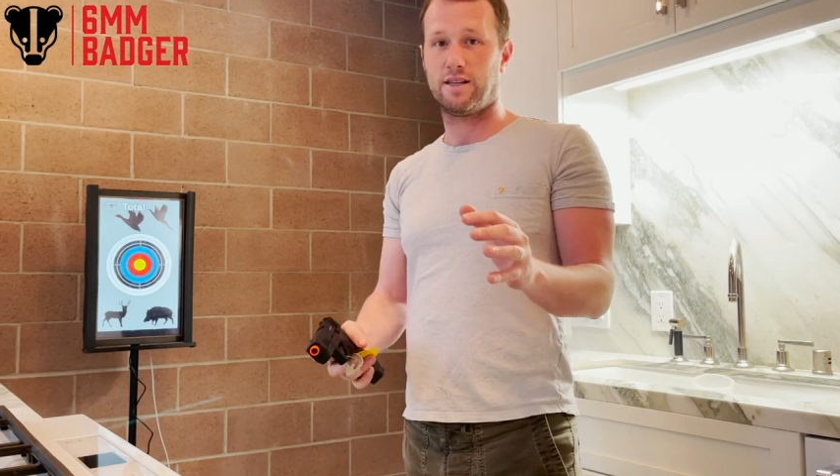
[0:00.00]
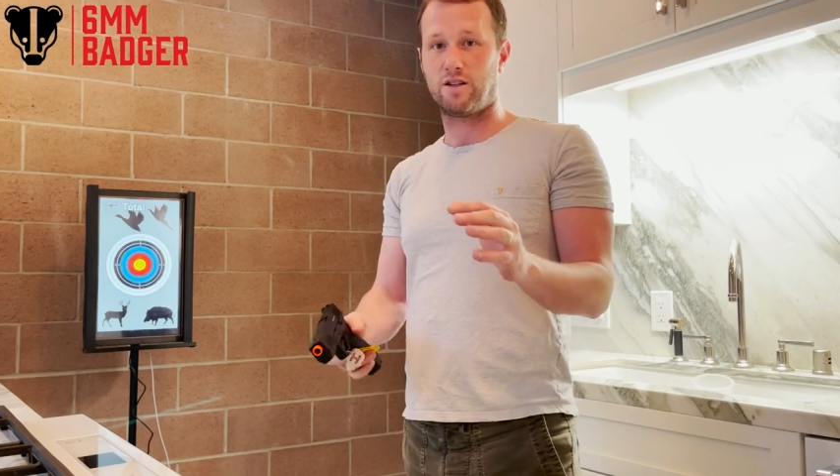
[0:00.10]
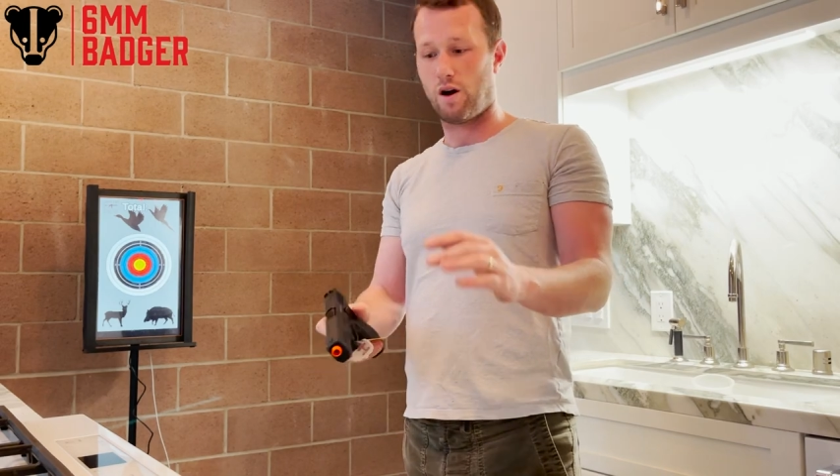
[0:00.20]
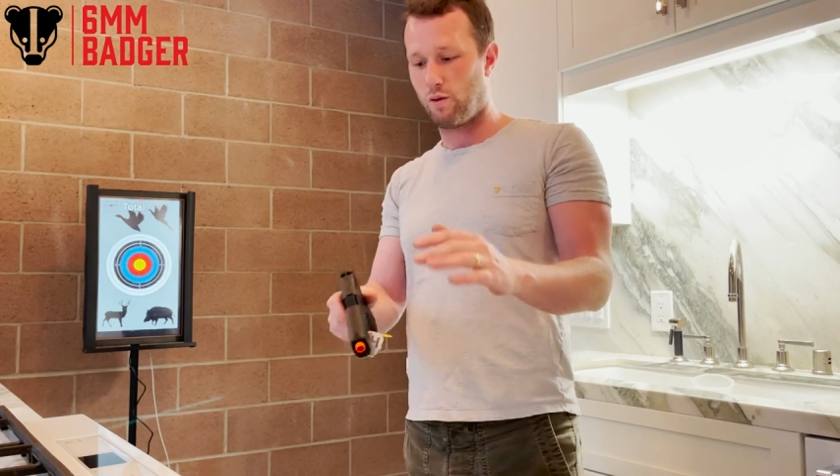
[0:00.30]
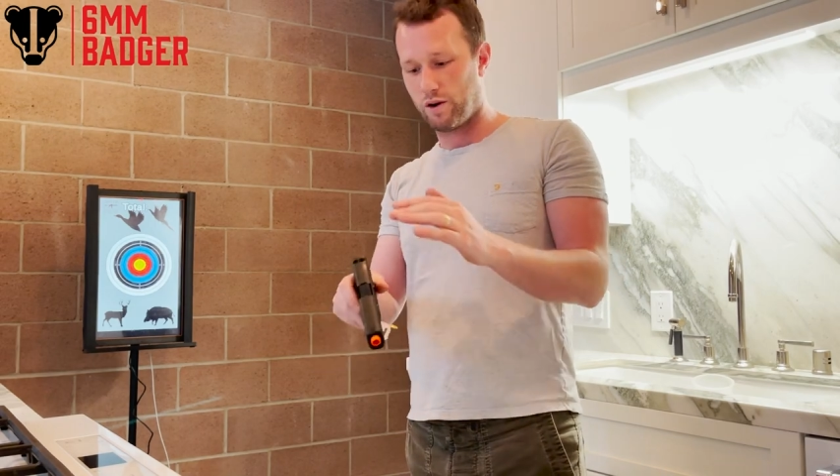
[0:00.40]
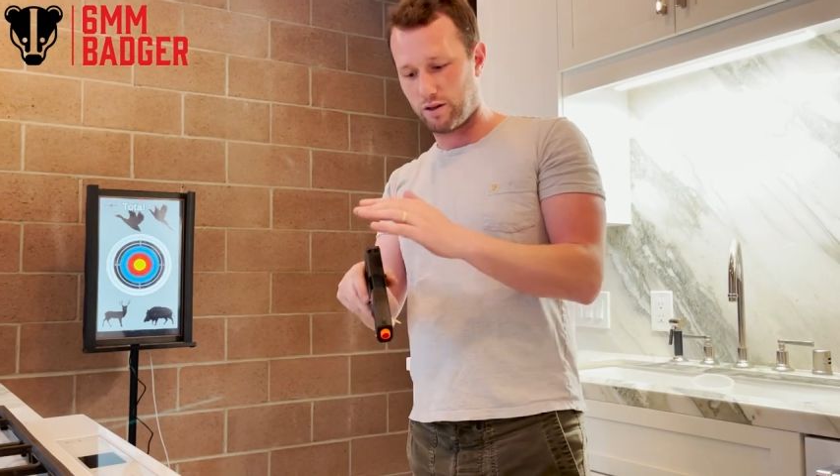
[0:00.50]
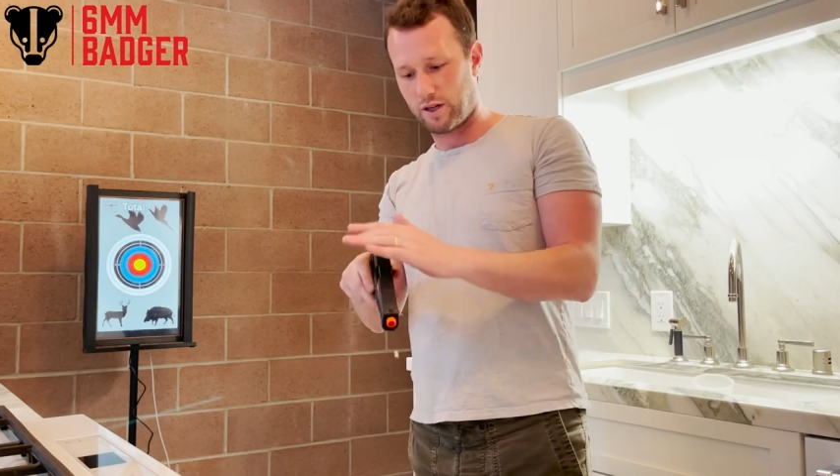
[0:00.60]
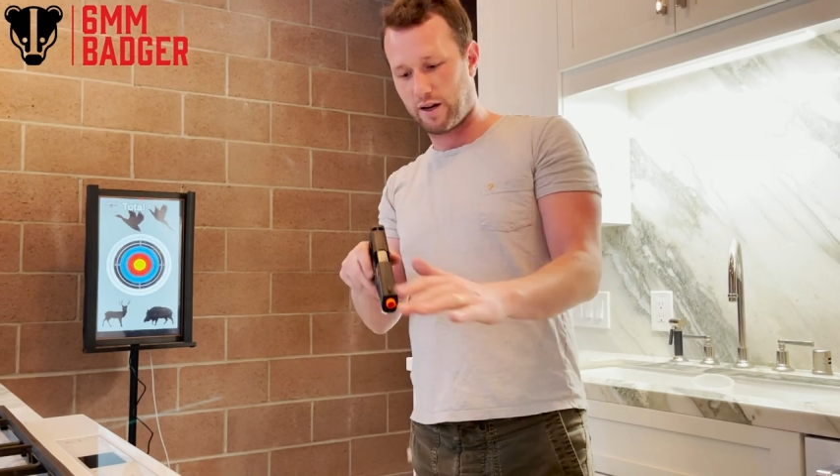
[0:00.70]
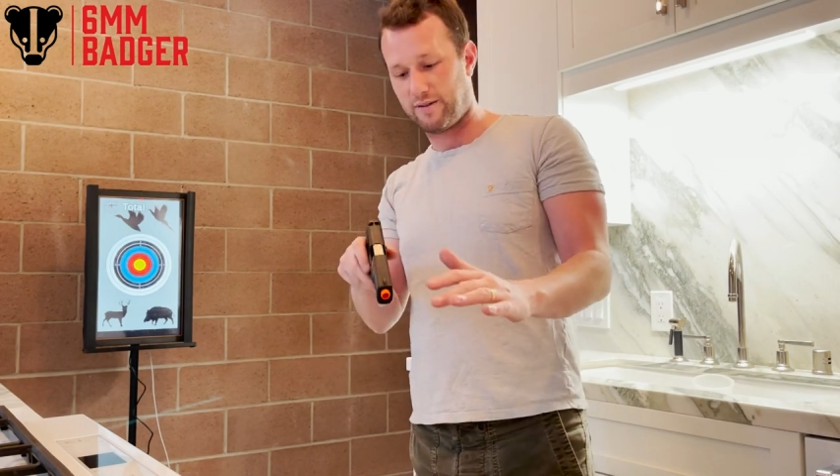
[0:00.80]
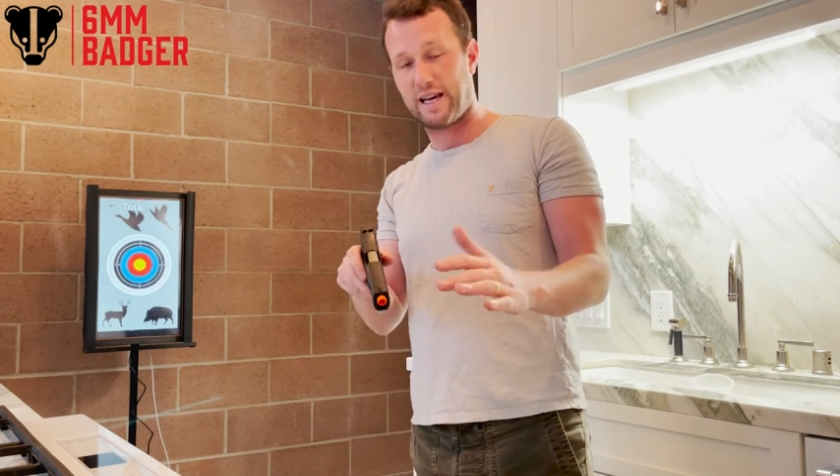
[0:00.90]
so I wouldn't
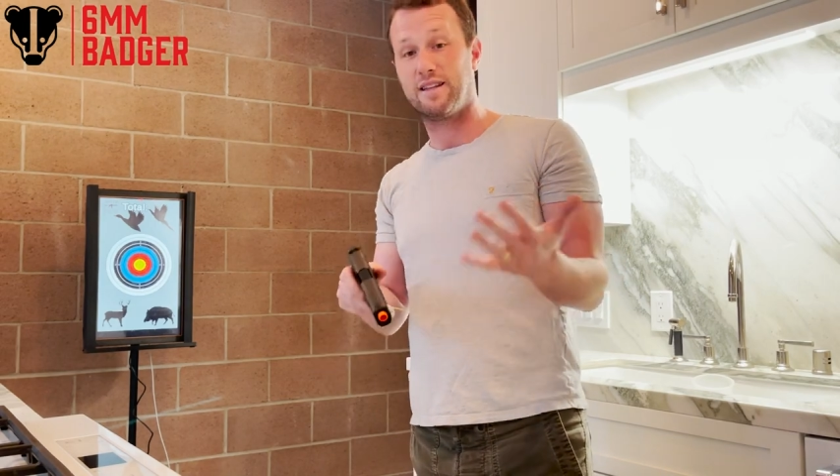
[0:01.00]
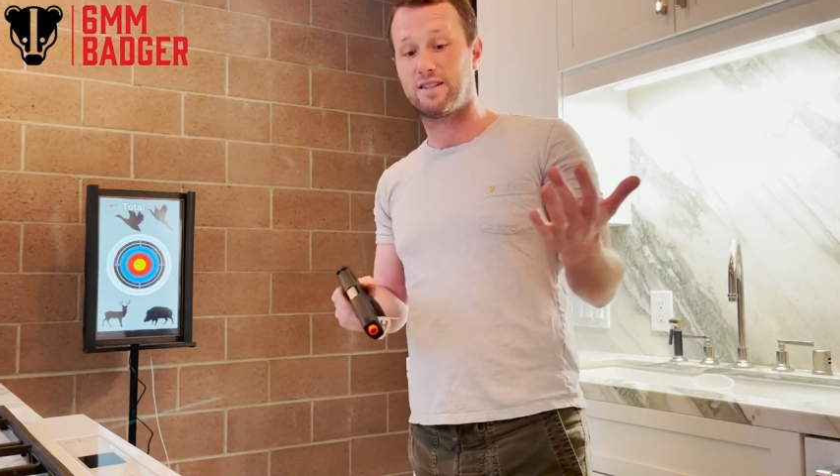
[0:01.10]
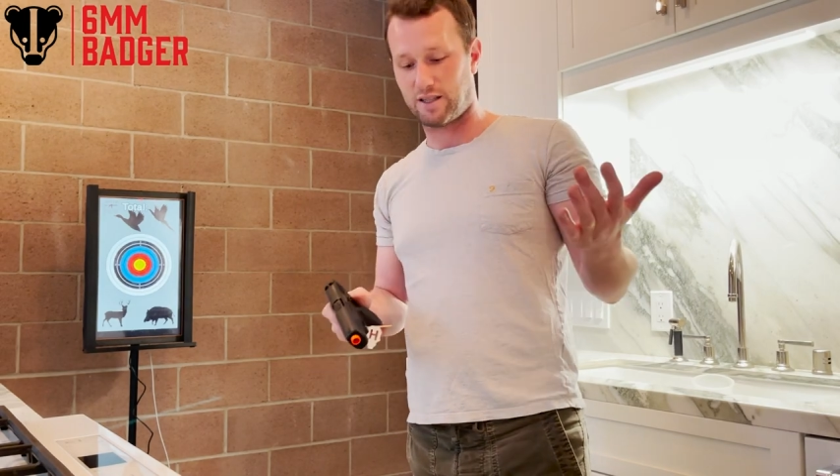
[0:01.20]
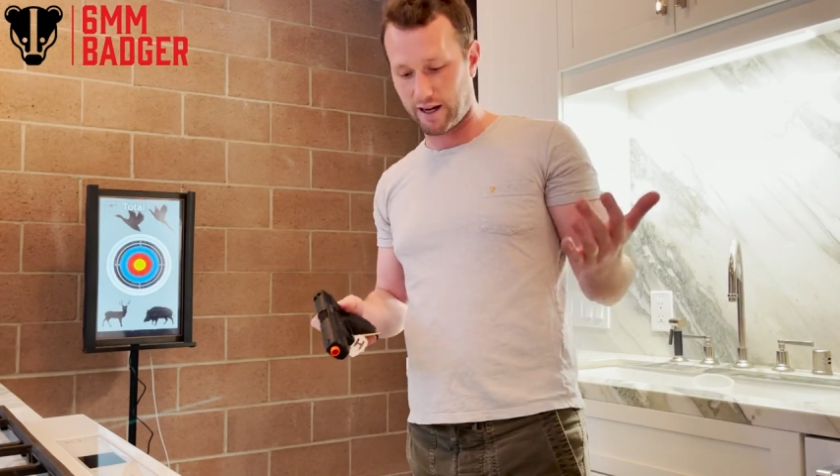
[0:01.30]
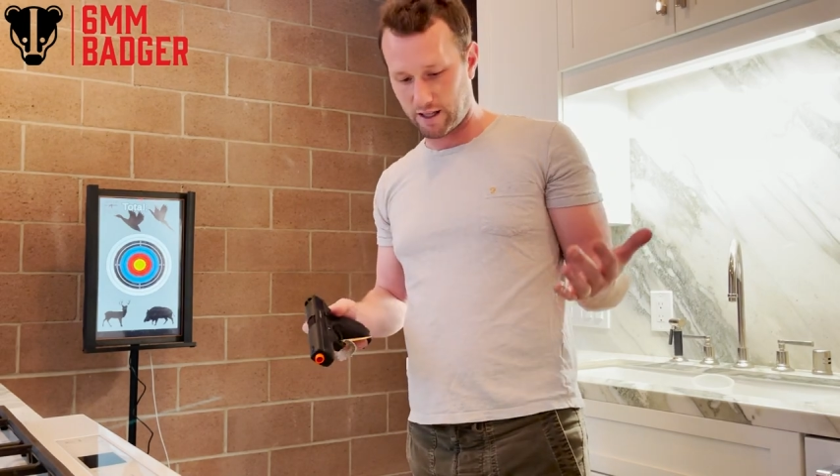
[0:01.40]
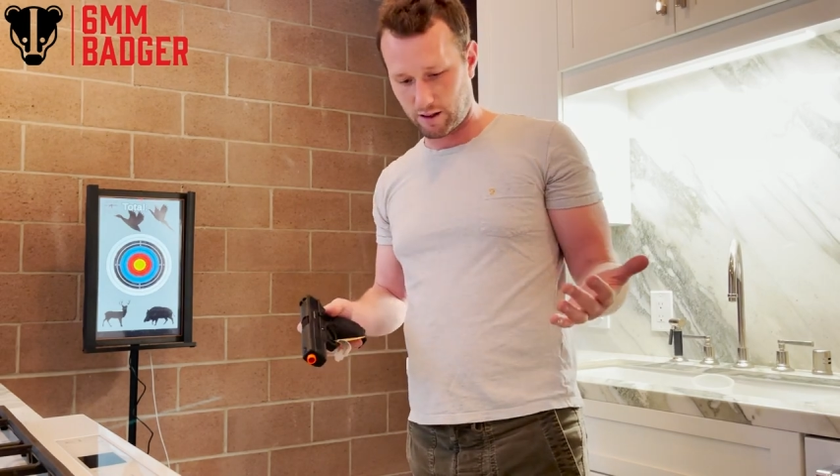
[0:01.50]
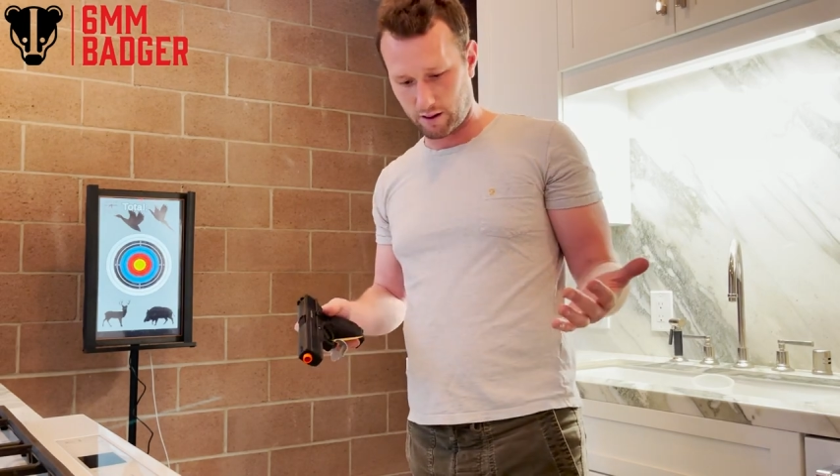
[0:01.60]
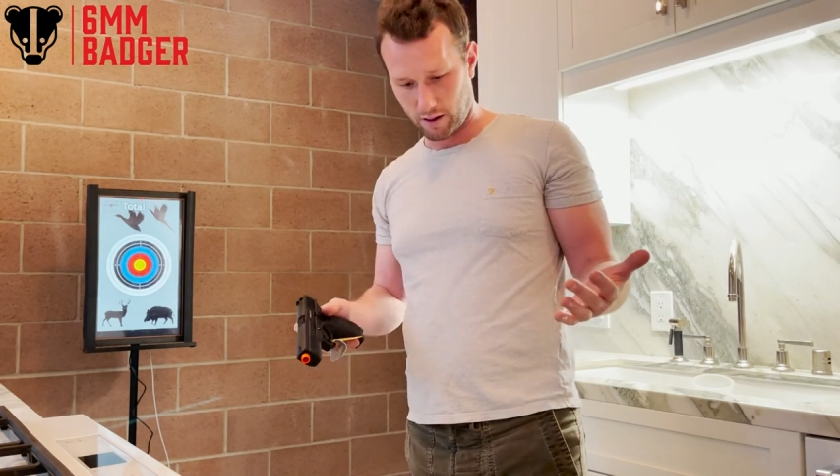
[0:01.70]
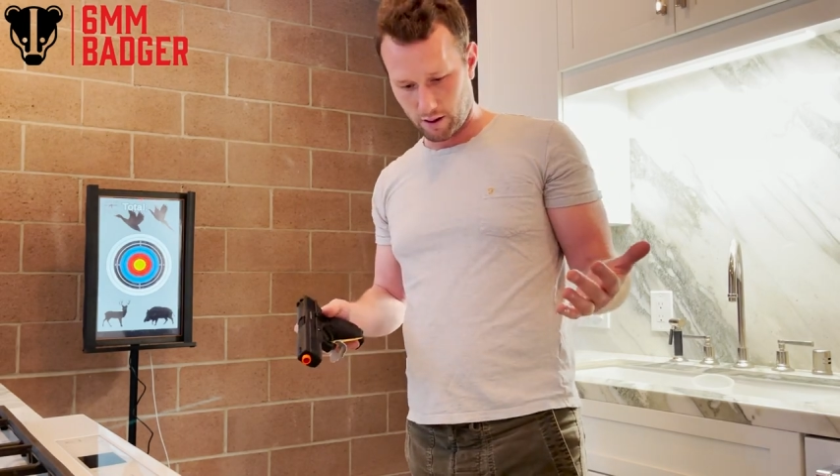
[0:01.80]
kind of take the sights